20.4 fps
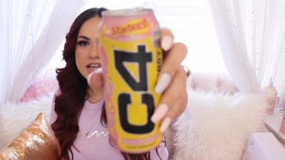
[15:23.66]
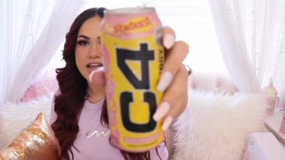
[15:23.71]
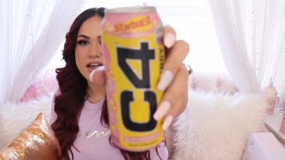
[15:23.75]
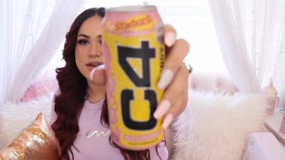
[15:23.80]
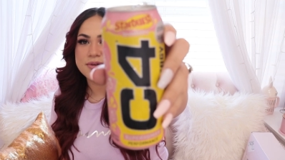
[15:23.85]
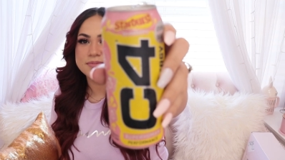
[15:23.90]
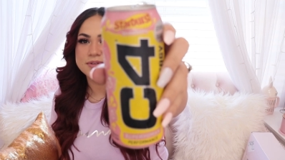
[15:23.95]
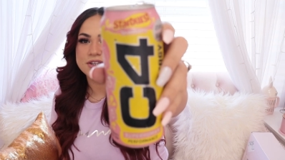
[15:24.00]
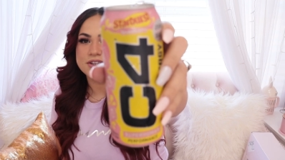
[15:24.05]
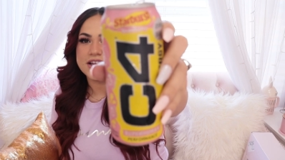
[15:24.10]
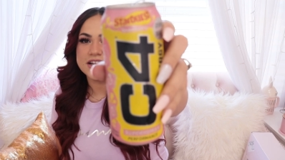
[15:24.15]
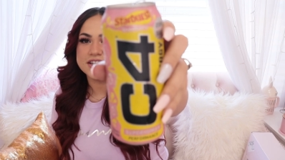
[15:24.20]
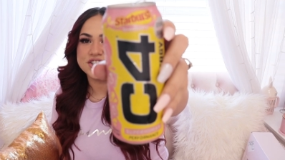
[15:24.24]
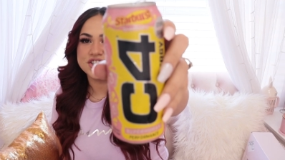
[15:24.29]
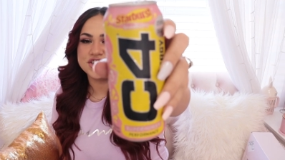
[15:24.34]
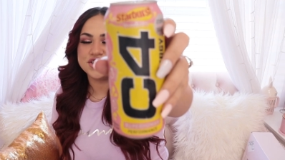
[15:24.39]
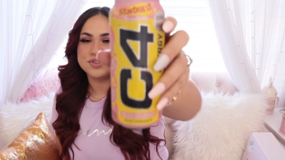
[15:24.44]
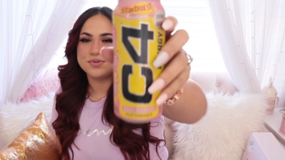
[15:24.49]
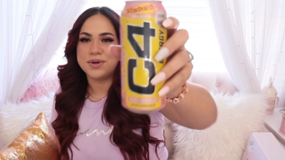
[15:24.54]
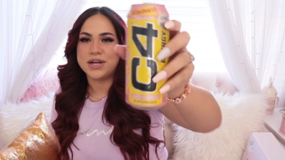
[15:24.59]
Um, so
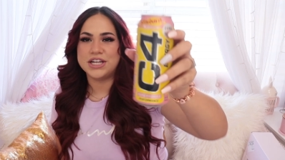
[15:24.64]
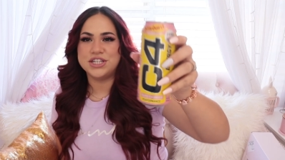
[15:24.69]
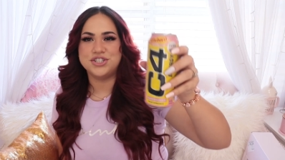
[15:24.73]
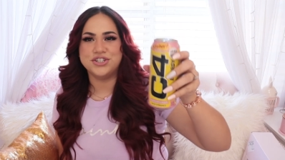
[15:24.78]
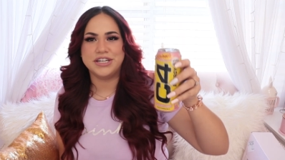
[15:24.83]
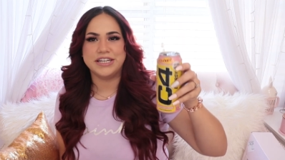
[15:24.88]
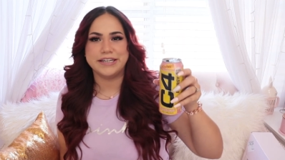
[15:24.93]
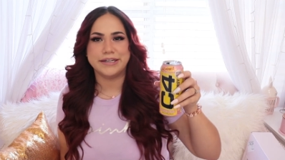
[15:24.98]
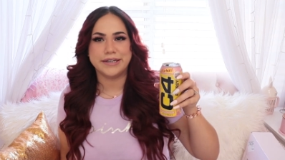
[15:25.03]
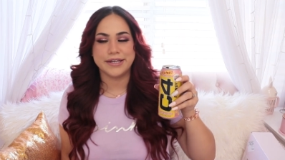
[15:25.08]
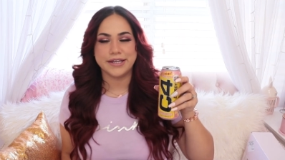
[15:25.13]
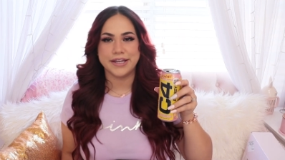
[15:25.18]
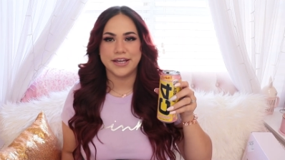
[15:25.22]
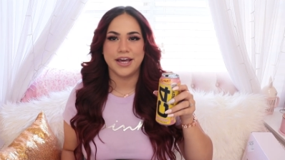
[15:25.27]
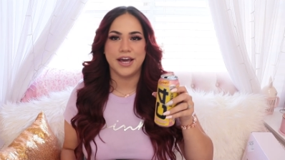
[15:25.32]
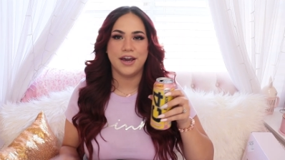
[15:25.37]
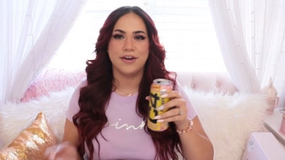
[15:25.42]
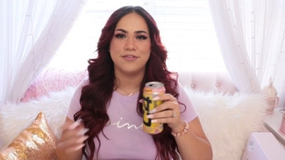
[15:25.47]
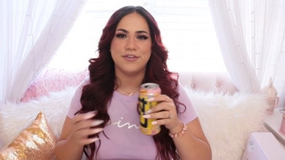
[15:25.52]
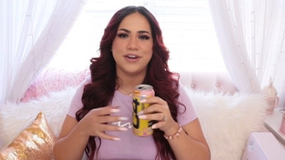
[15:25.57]
that's just what I drink
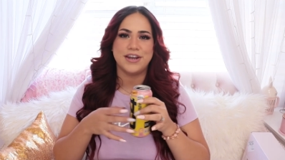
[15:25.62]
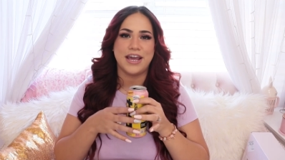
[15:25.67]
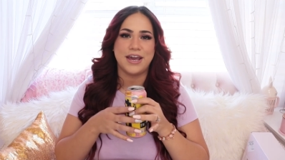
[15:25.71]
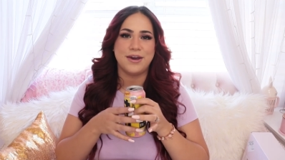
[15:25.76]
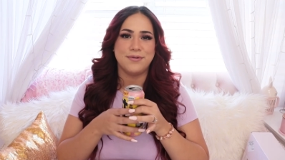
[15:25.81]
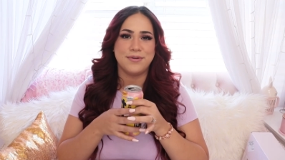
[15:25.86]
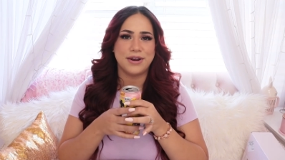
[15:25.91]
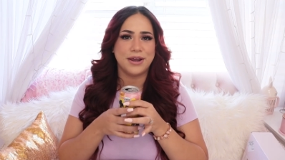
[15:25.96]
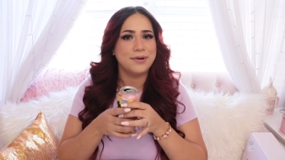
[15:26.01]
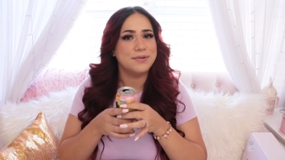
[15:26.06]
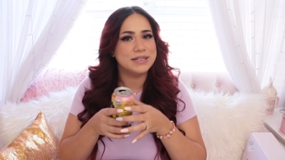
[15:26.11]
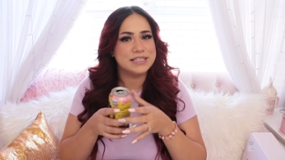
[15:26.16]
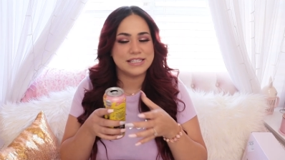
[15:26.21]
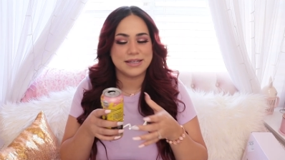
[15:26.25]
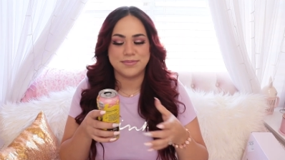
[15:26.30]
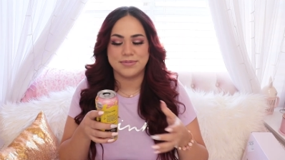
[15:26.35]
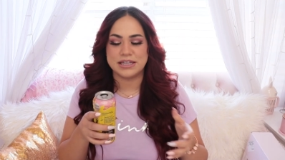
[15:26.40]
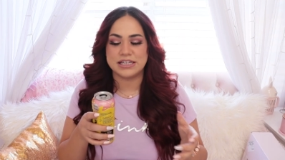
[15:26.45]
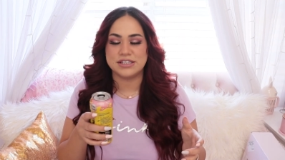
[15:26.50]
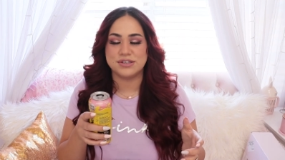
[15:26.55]
every day when I want
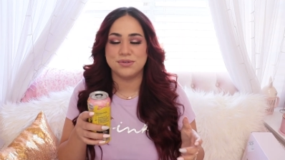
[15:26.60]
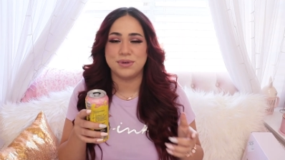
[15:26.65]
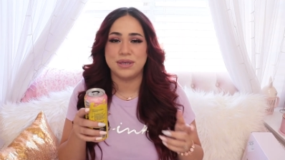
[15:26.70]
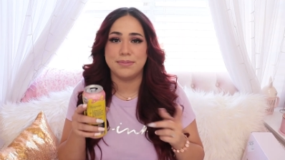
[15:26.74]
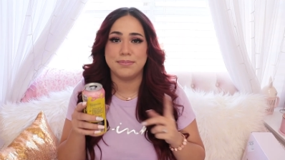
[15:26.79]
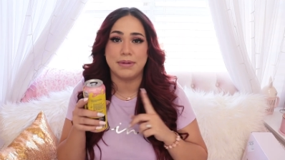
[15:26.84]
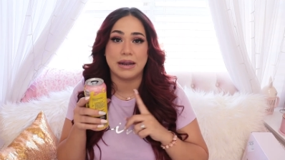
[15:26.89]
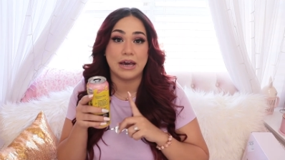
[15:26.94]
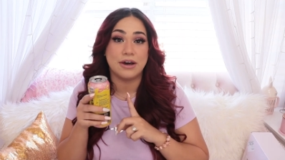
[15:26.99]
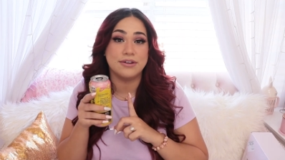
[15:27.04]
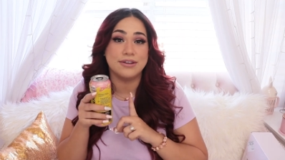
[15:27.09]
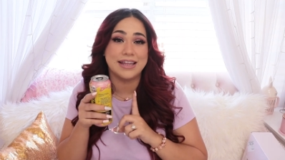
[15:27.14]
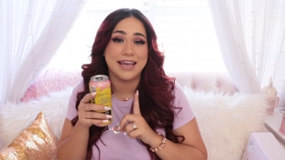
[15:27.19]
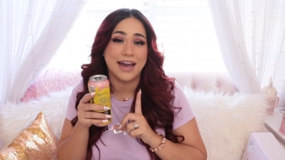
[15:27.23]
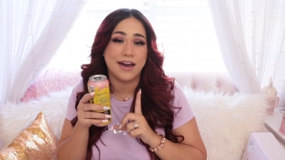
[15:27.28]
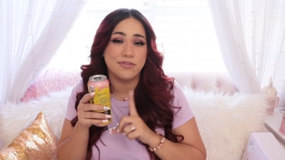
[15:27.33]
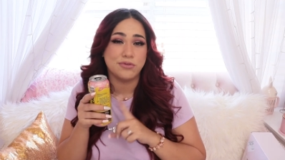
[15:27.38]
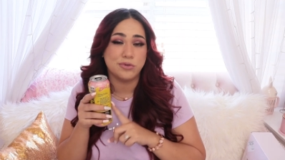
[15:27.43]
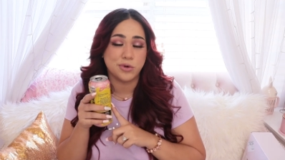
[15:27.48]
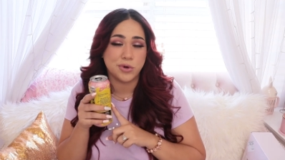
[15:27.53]
something sweet. But I only
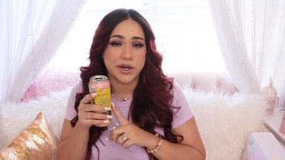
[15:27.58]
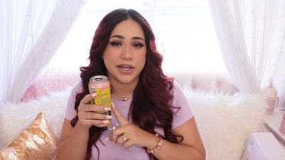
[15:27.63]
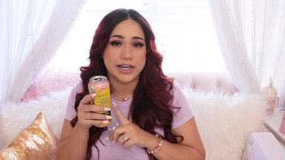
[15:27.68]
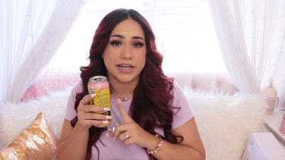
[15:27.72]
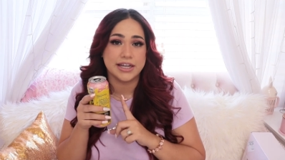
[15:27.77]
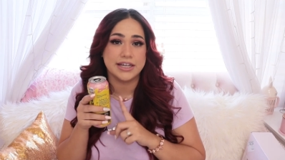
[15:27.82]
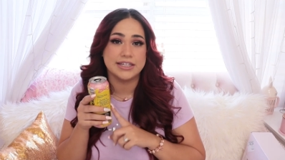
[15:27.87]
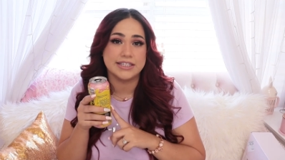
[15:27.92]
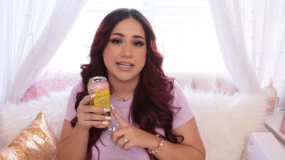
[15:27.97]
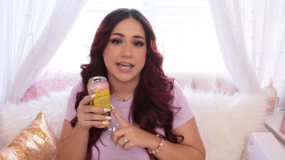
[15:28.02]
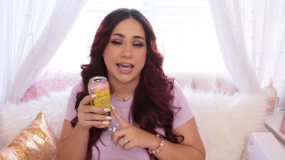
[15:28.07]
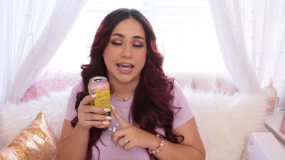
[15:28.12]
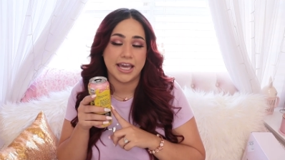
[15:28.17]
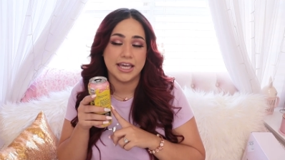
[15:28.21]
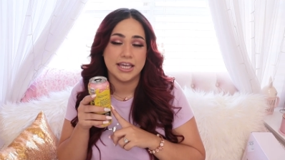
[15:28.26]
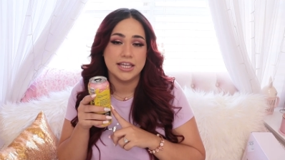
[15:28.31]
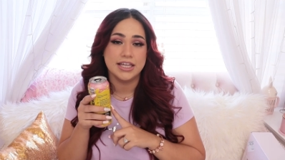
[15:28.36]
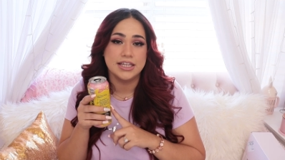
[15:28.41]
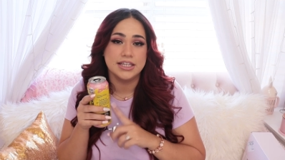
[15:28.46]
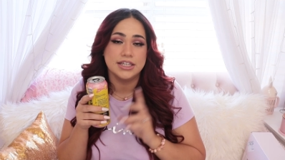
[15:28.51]
have one a
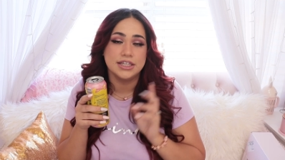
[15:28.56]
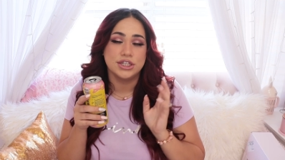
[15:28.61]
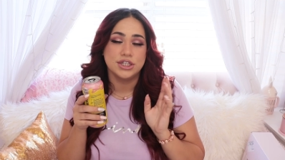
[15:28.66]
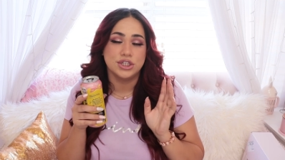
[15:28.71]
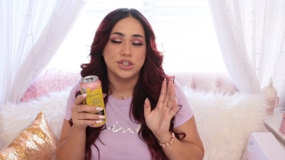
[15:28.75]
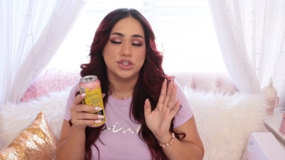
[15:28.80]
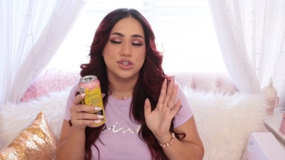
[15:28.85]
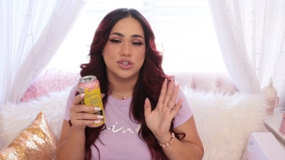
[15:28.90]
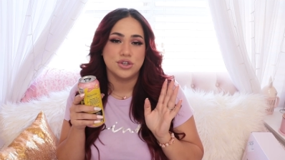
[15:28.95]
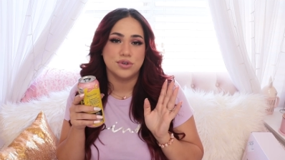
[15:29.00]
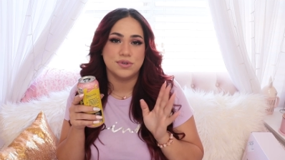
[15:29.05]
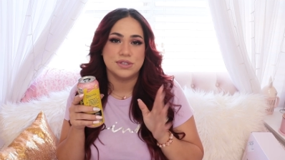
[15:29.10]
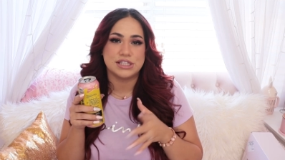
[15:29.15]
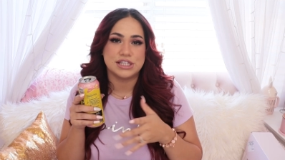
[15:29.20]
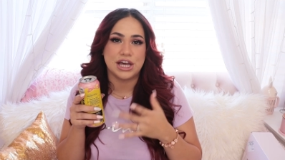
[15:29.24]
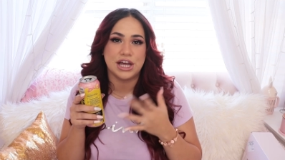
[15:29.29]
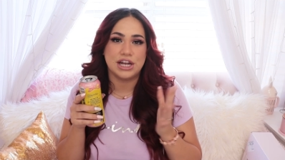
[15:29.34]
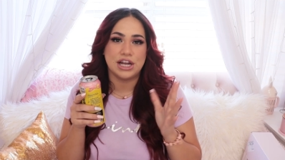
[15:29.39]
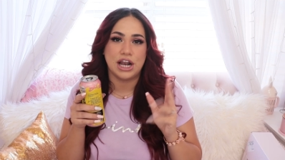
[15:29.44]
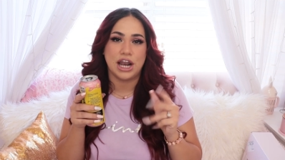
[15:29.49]
day. So
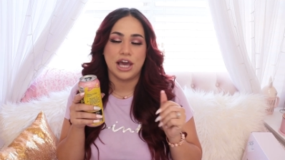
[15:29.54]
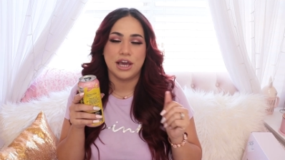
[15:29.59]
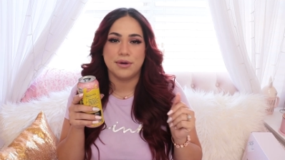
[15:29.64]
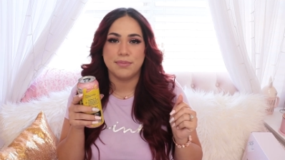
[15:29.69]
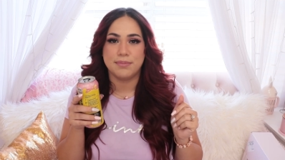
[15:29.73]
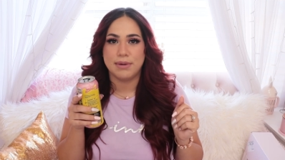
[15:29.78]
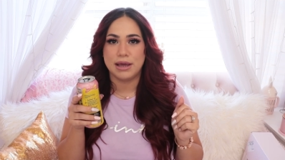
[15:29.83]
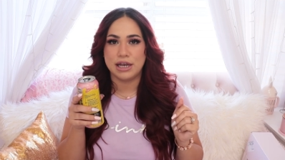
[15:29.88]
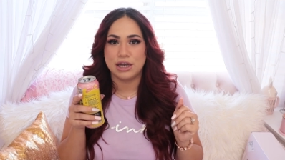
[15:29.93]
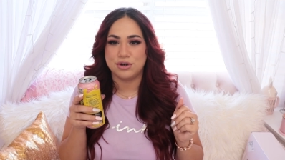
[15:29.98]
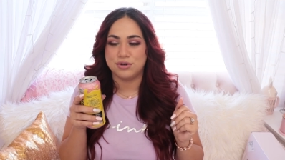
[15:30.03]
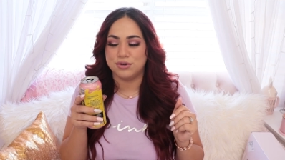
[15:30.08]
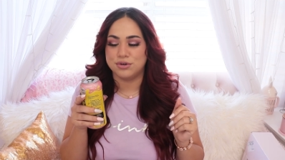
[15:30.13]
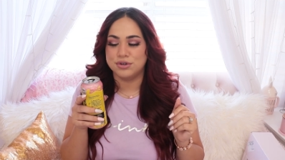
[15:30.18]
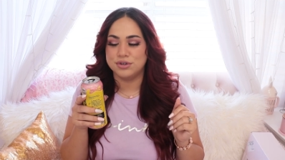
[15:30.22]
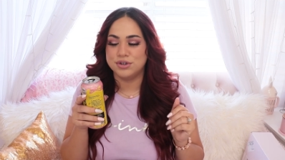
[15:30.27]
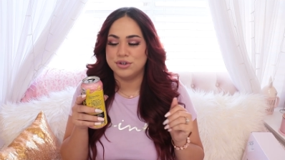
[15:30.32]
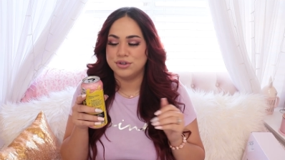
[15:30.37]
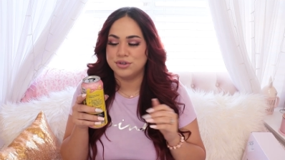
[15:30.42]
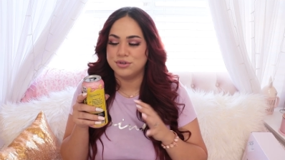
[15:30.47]
it's kind of like my
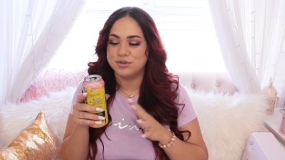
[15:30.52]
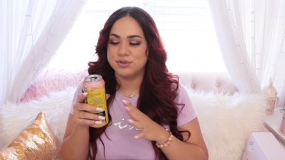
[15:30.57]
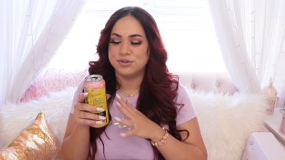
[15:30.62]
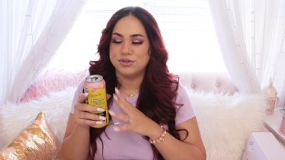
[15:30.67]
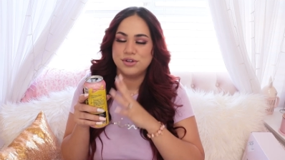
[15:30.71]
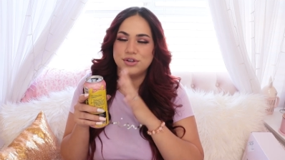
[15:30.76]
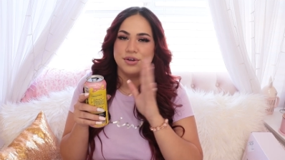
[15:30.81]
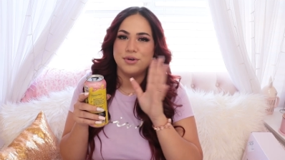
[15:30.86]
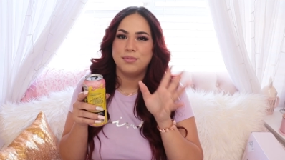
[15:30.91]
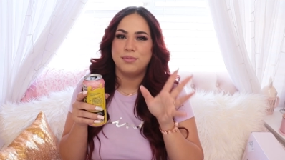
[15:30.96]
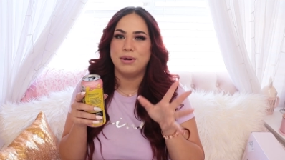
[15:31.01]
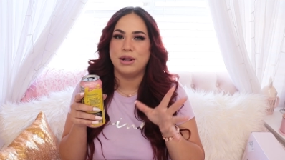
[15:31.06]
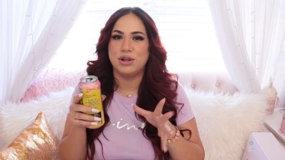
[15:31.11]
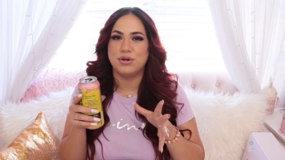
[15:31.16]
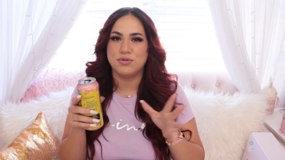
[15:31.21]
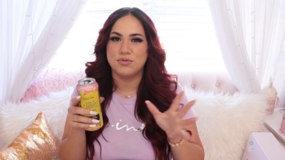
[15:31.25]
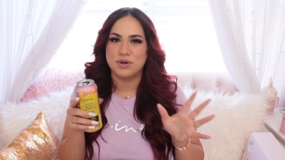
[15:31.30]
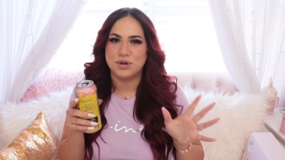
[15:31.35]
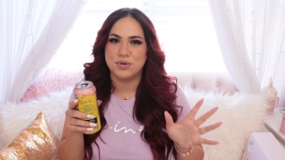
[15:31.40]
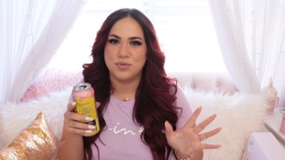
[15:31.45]
little my
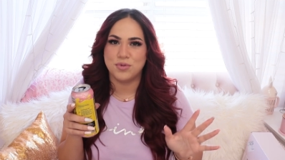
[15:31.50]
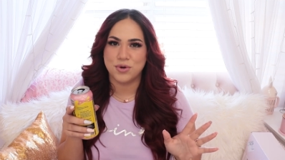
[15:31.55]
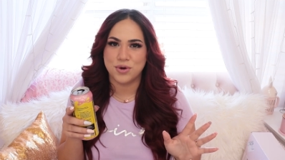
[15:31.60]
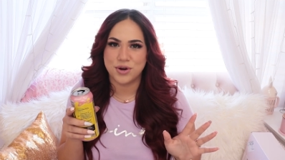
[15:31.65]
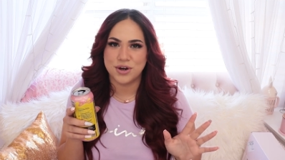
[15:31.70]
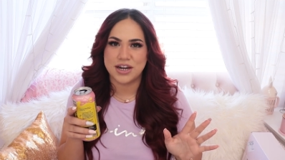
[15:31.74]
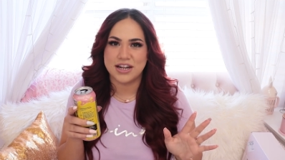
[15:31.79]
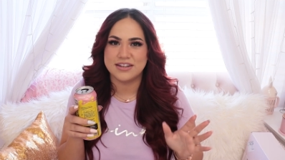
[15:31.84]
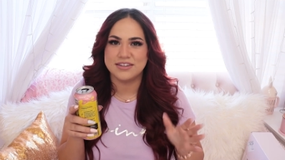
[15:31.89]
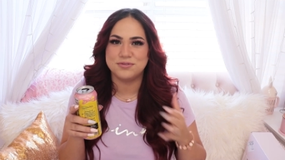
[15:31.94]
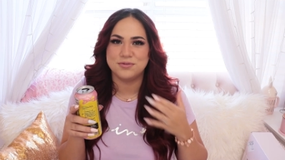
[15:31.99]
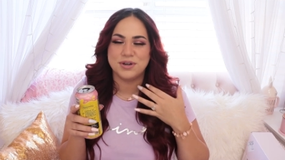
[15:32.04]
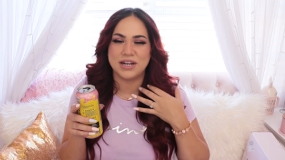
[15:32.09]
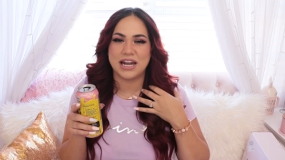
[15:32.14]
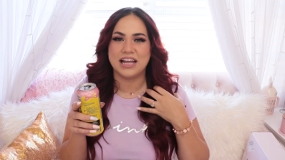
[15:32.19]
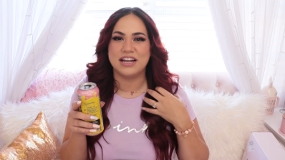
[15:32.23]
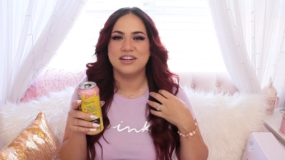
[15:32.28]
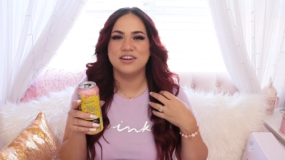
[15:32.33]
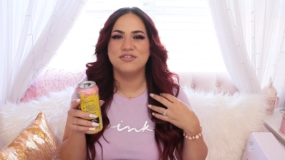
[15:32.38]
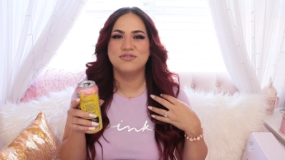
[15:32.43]
little reward and
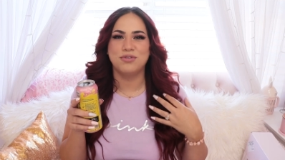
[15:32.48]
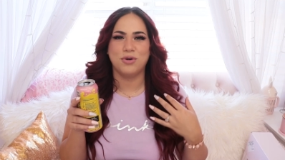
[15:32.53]
what I look